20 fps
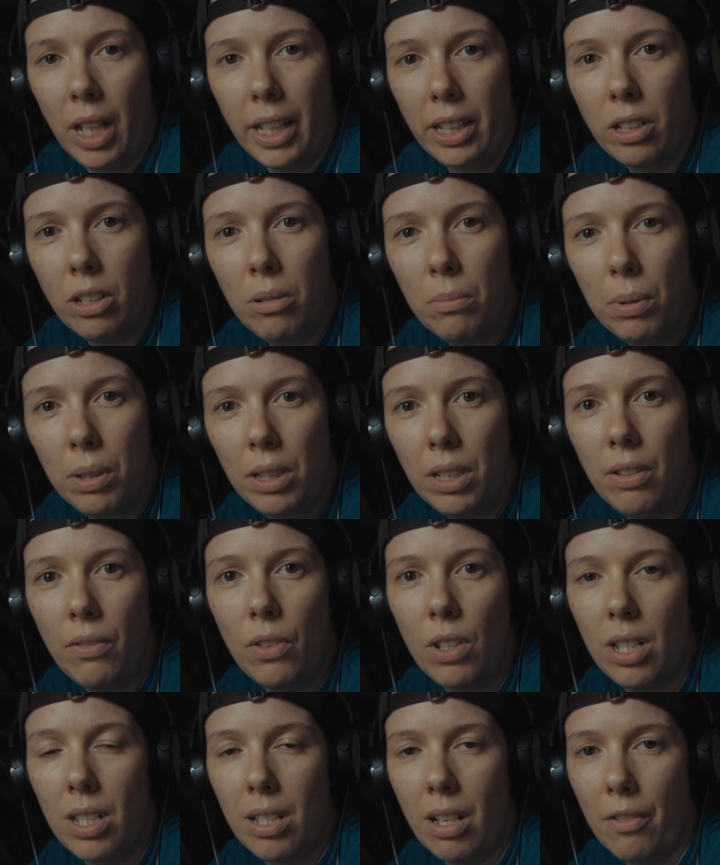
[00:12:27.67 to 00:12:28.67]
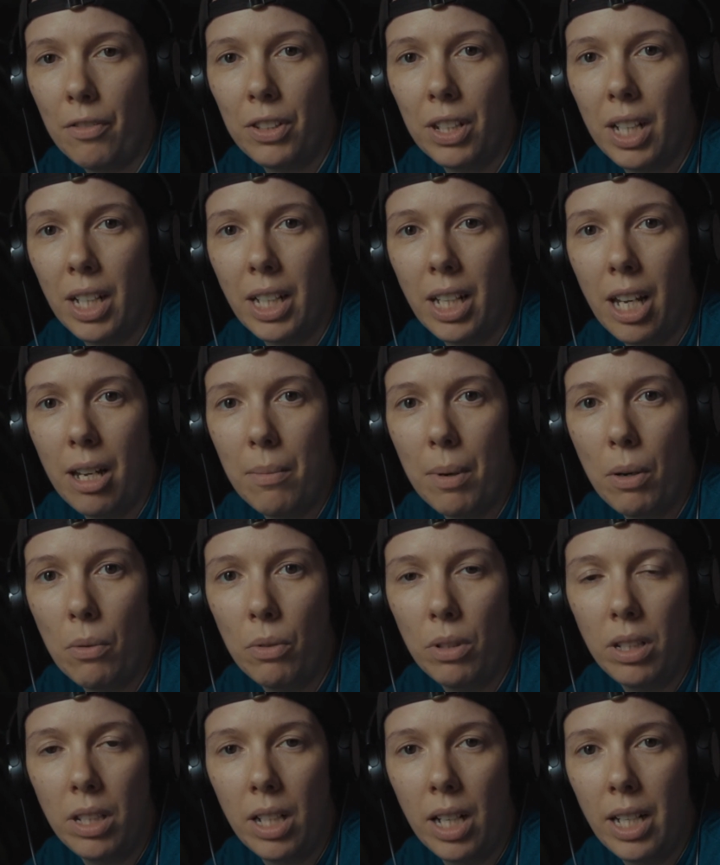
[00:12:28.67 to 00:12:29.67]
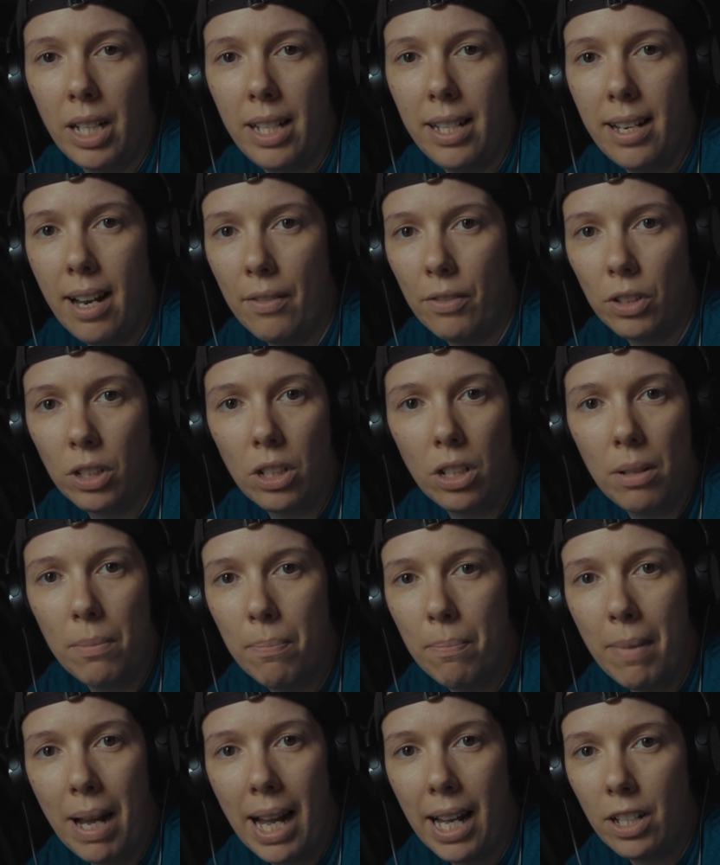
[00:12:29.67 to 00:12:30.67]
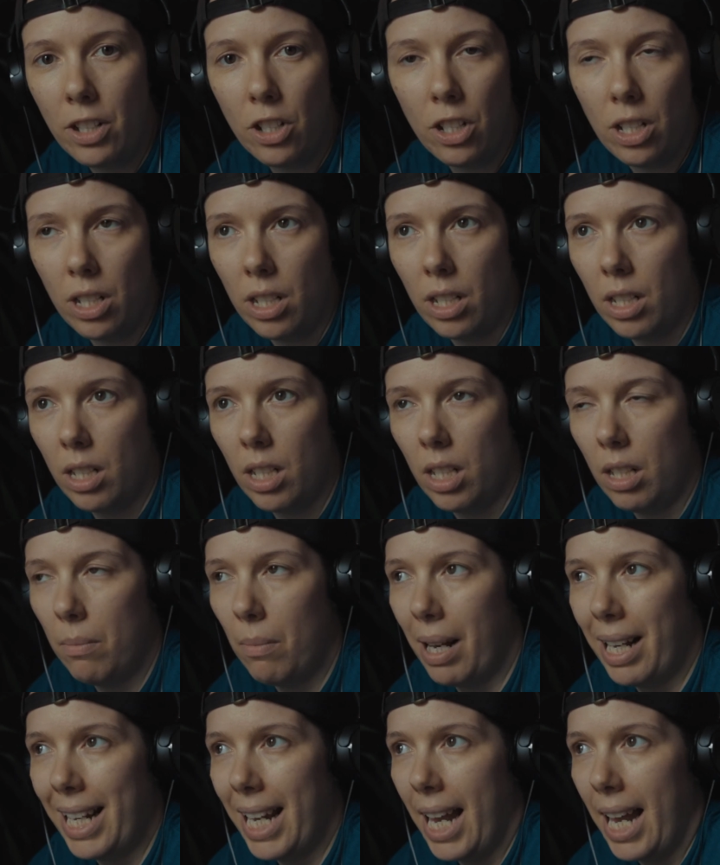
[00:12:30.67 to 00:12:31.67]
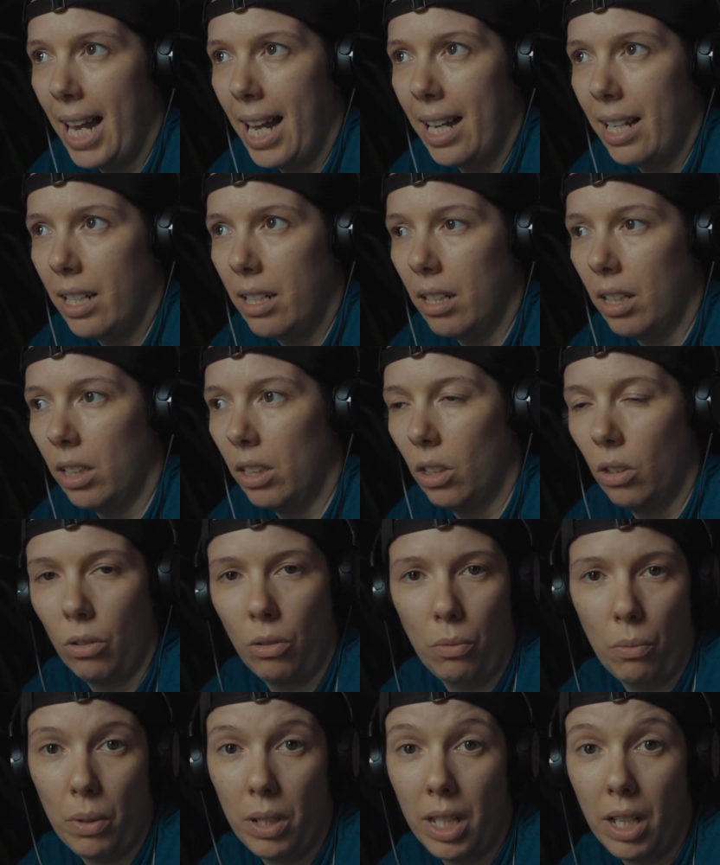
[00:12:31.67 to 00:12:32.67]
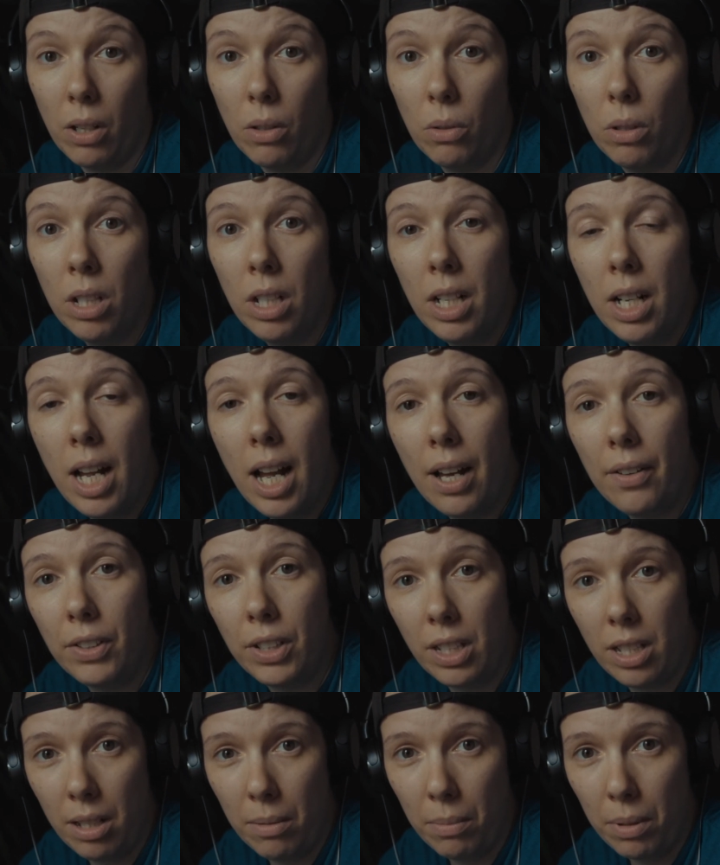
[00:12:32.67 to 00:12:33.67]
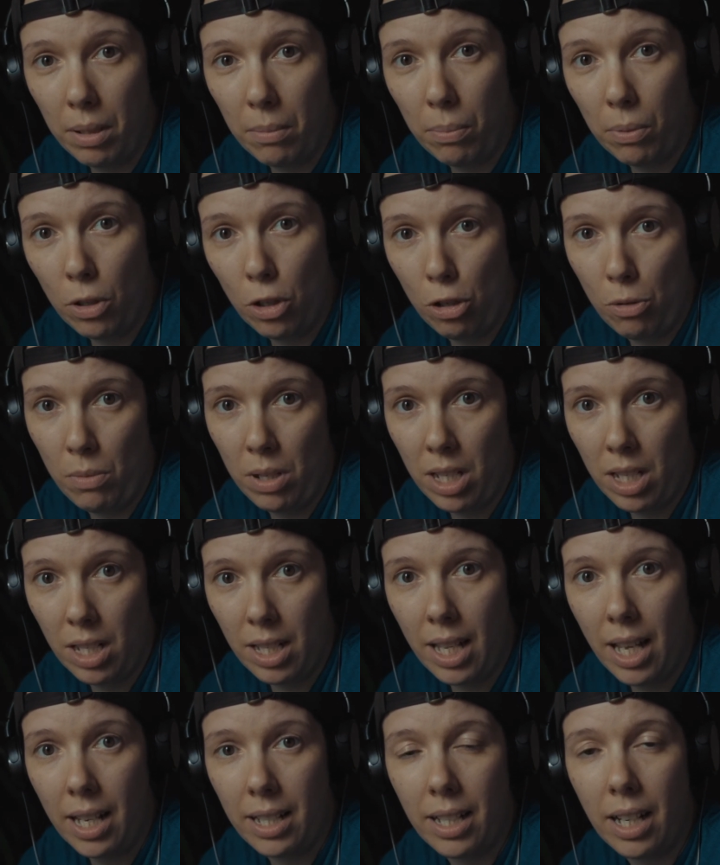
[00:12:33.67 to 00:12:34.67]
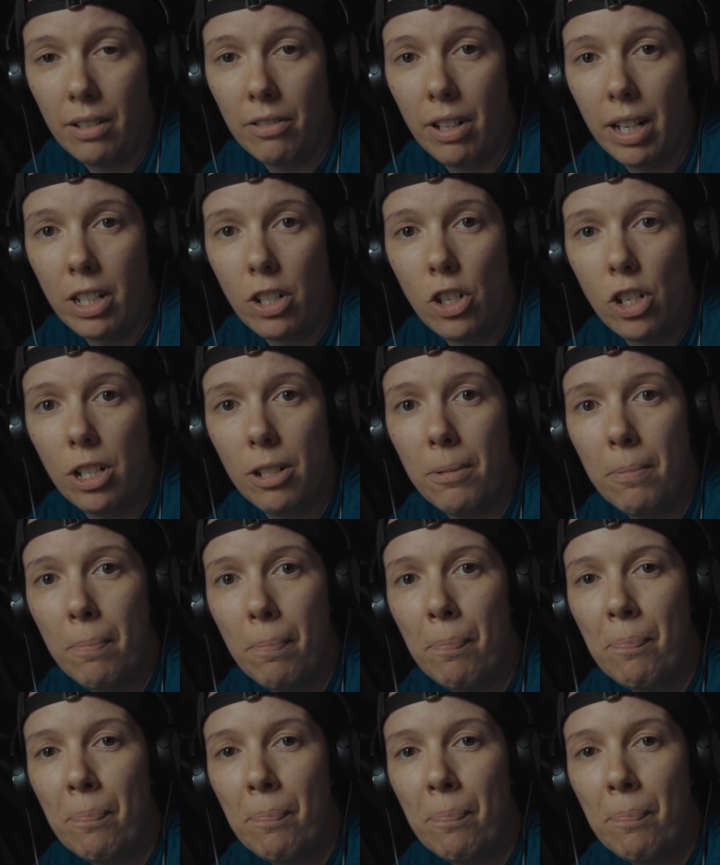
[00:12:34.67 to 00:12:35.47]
I couldn't believe the stuff that I came out with that I never could have imagined in my head alone without having somebody push me in that direction.